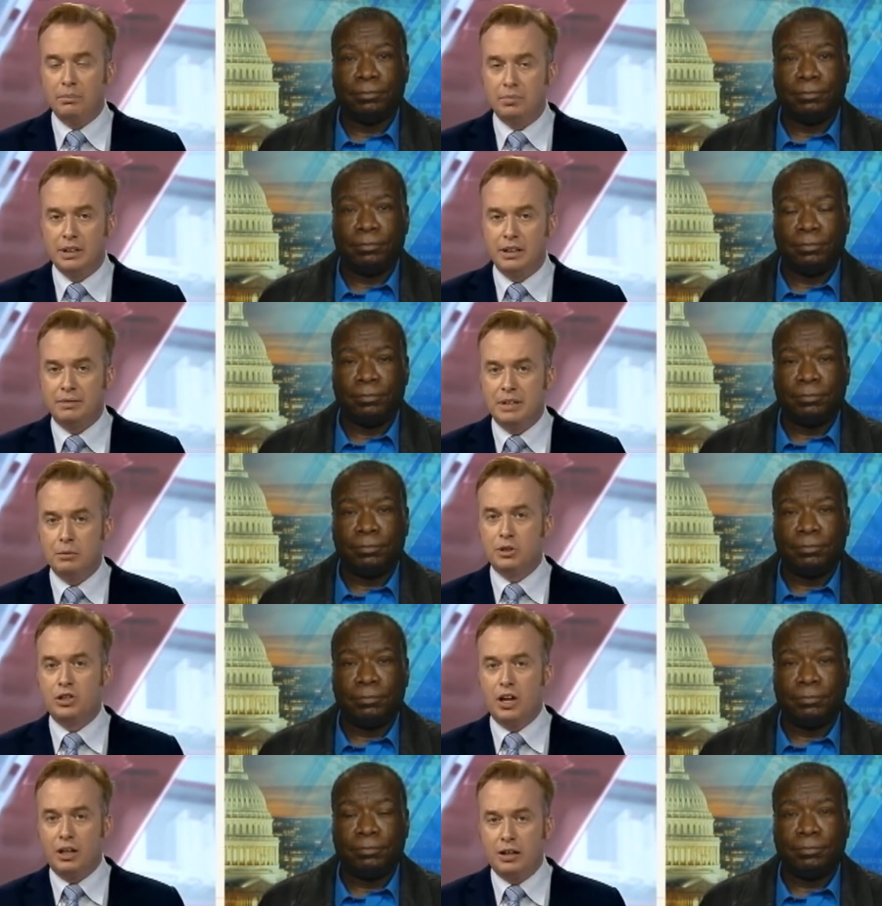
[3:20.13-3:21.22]
Speaker 1: believed. He was
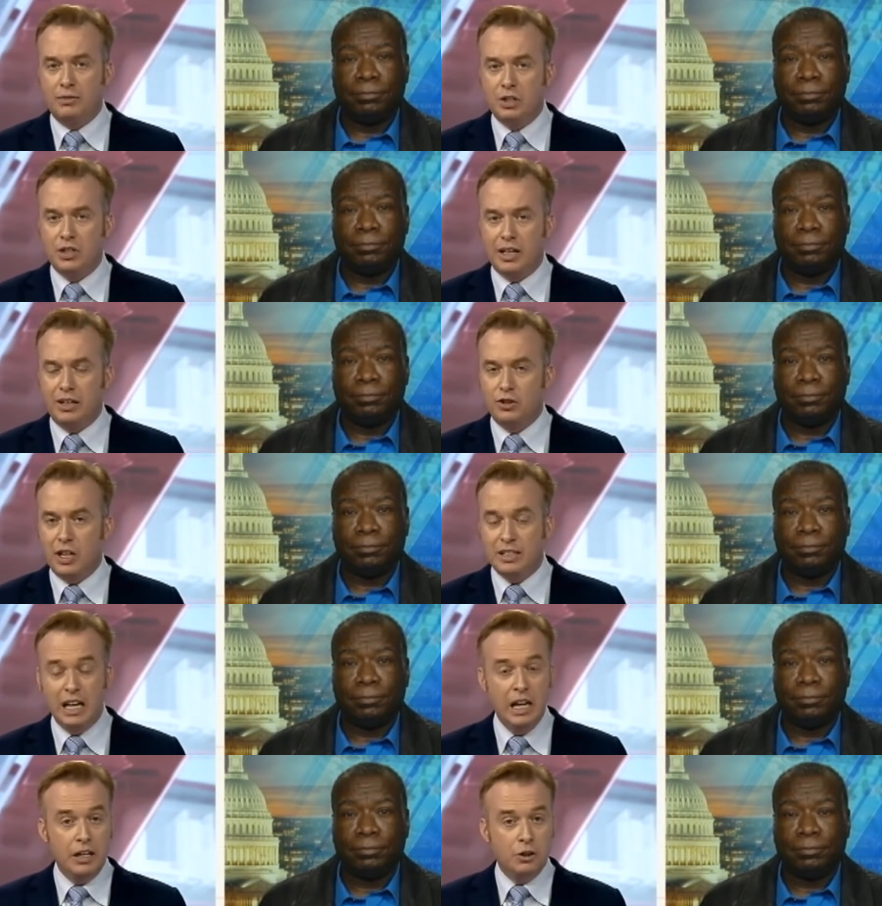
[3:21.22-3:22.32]
not given a second chance.
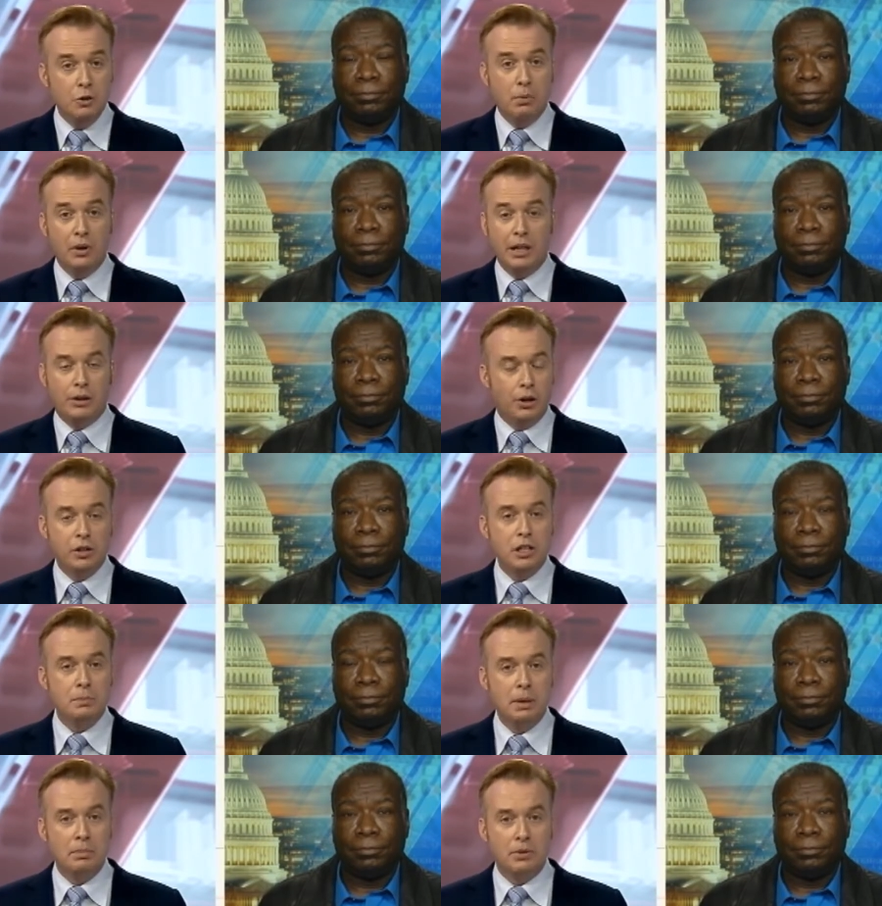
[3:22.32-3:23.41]
You point out all these
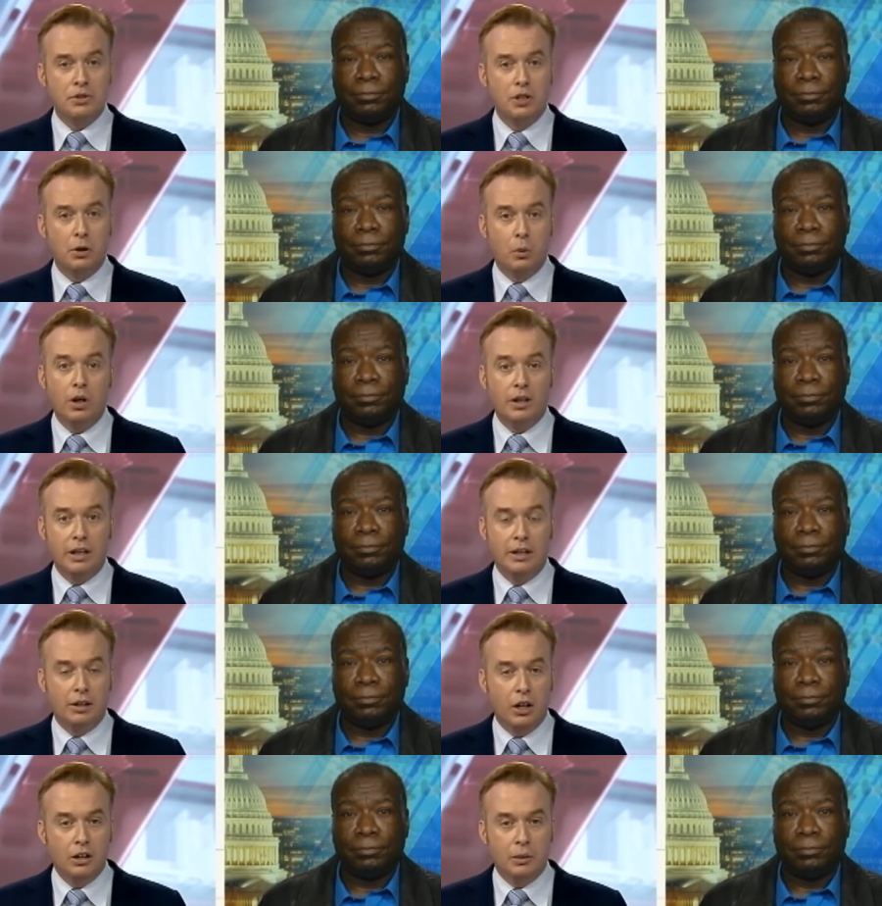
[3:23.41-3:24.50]
people are still working in
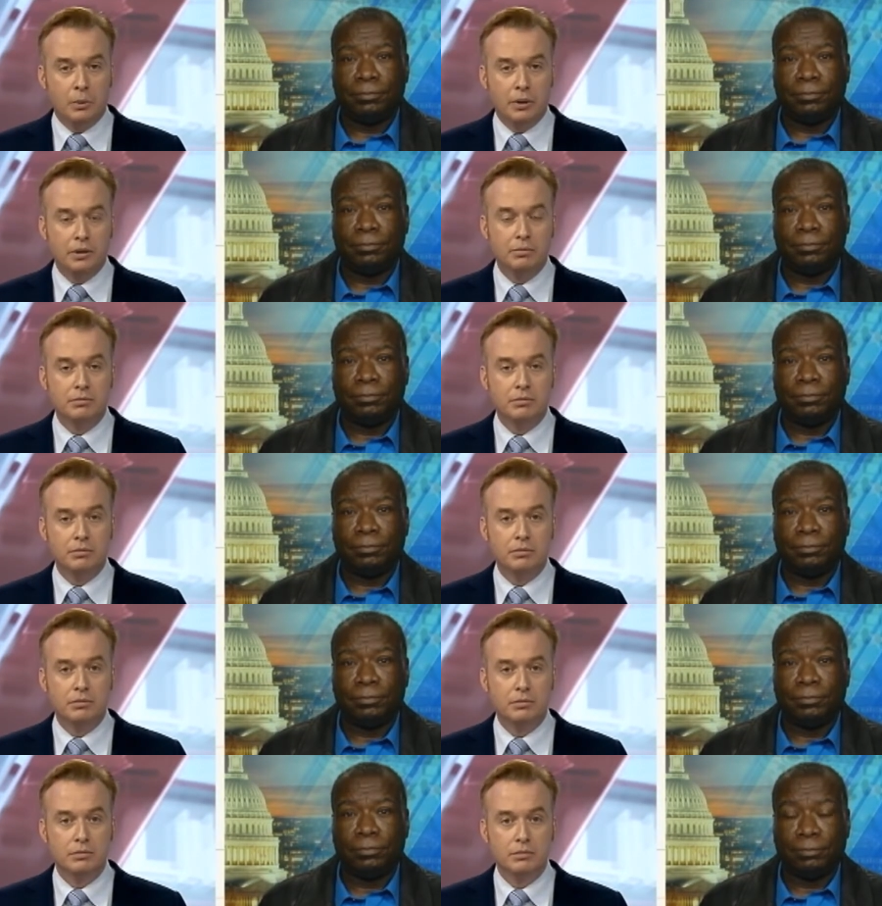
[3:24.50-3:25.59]
Hollywood.
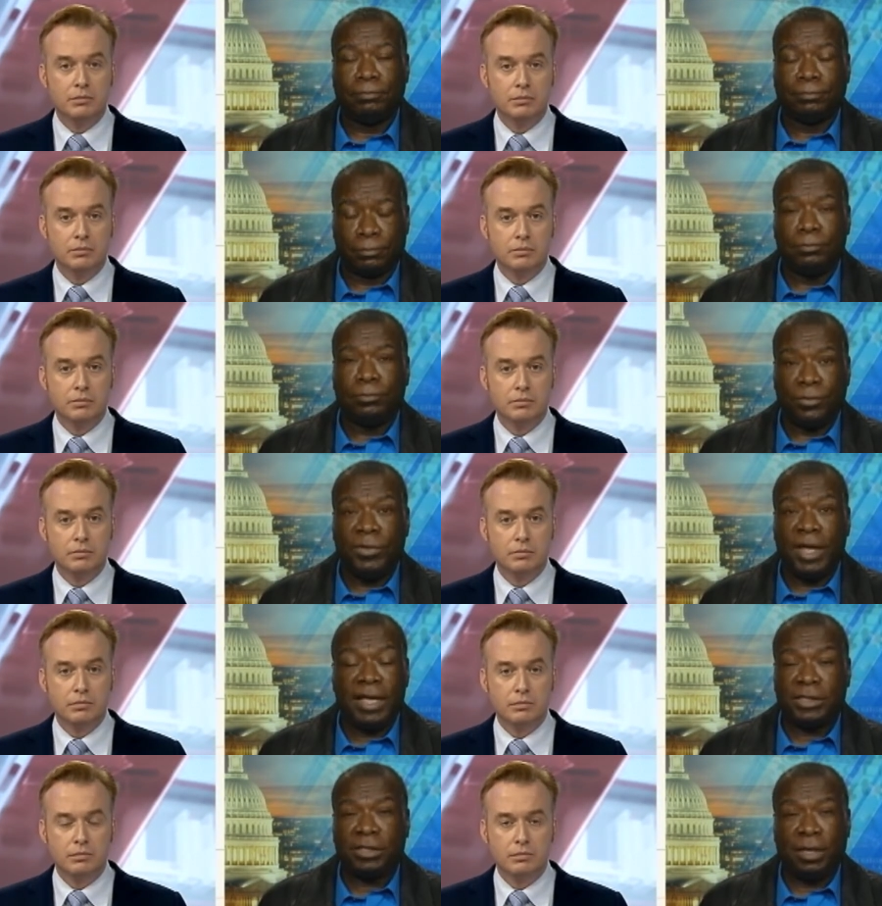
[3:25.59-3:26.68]

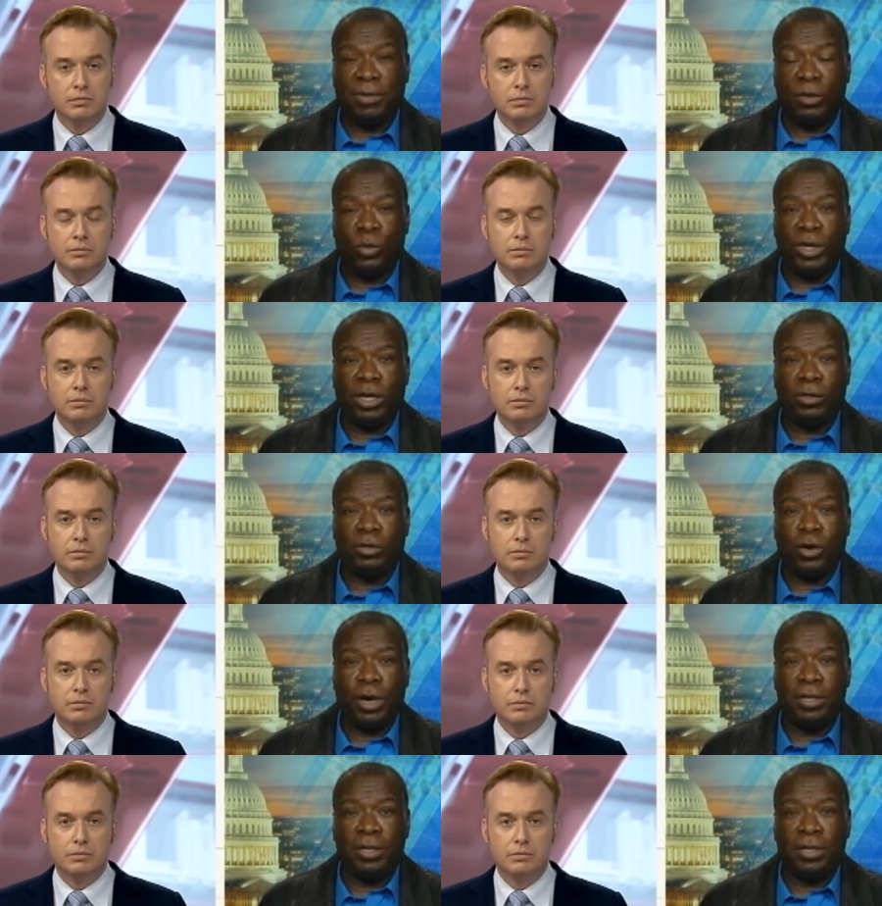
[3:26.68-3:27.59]
Speaker 2: Yes, I mean, we can turn on the